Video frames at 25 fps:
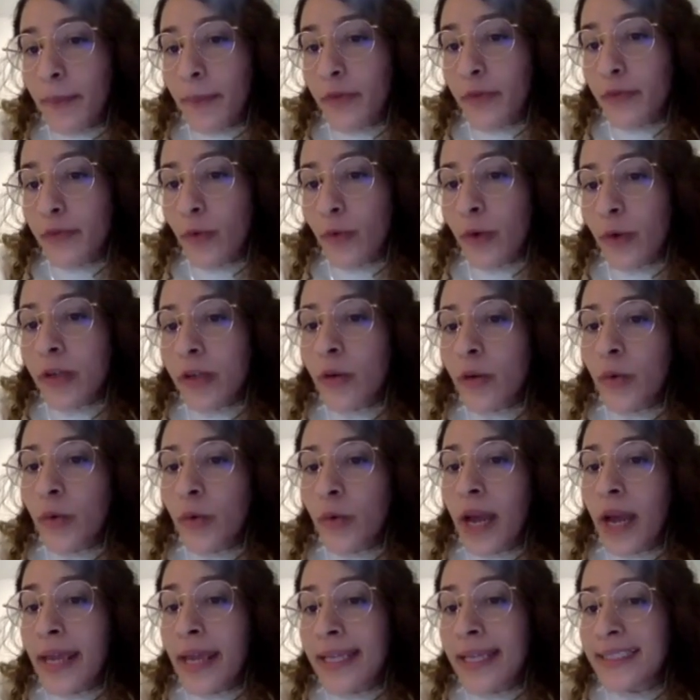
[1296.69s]
before
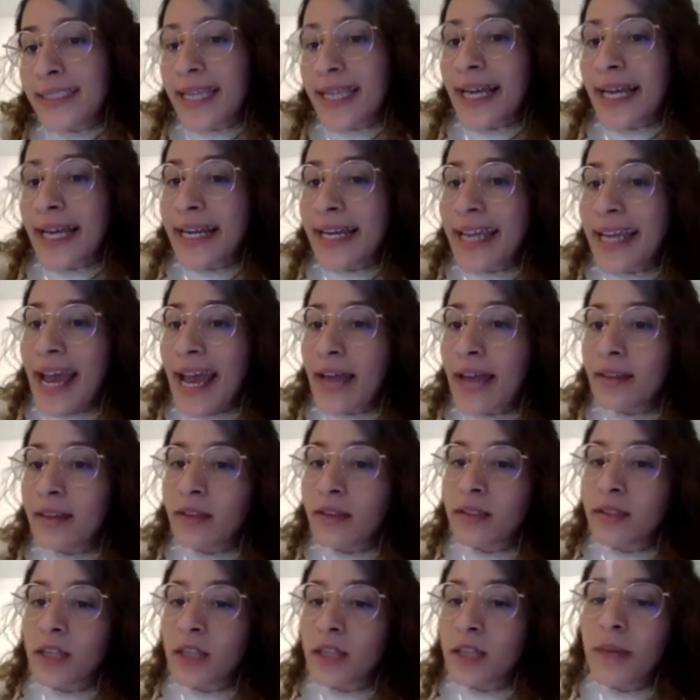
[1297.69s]
or exactly at
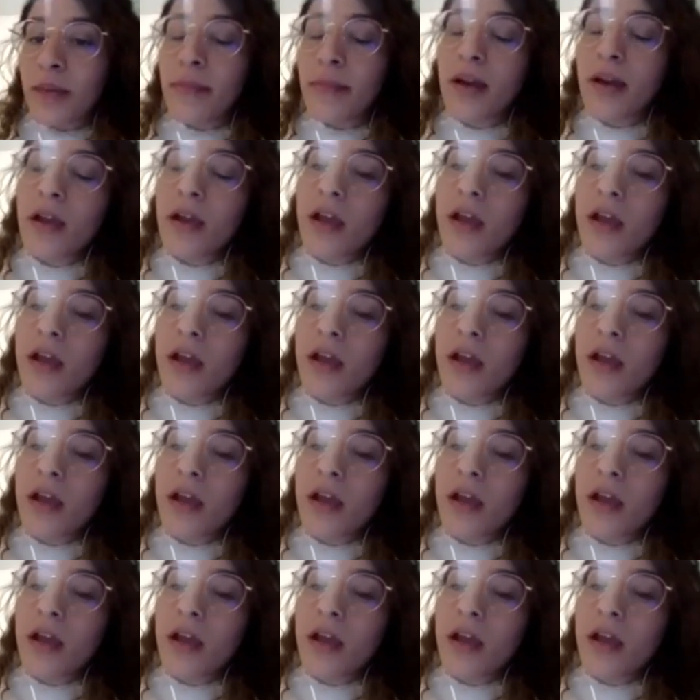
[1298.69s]
the time